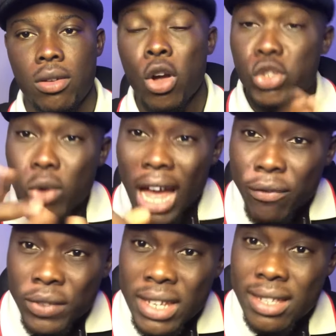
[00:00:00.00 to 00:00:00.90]
Also
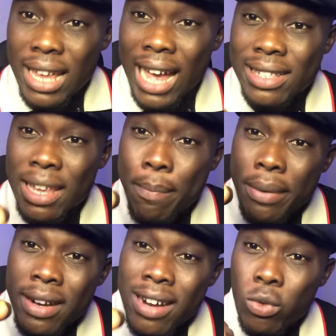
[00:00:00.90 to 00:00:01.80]
have this as a
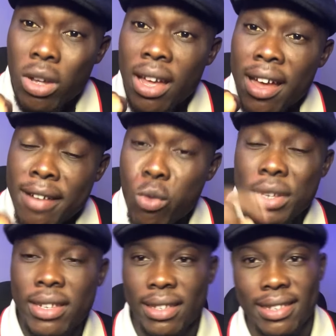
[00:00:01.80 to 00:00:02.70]

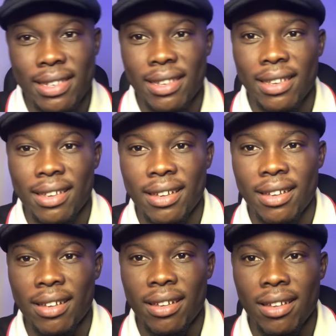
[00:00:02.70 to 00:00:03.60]
prerequisite
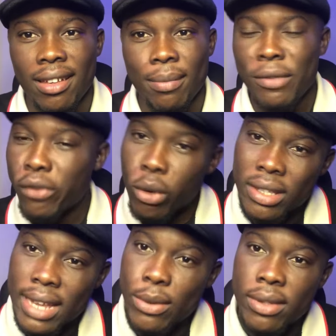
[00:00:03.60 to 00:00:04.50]
before you
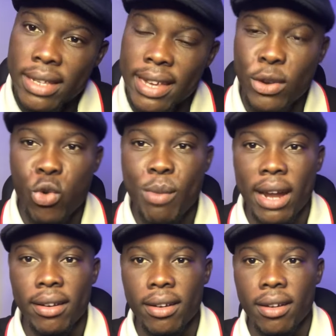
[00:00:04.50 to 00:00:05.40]
decide to date any woman.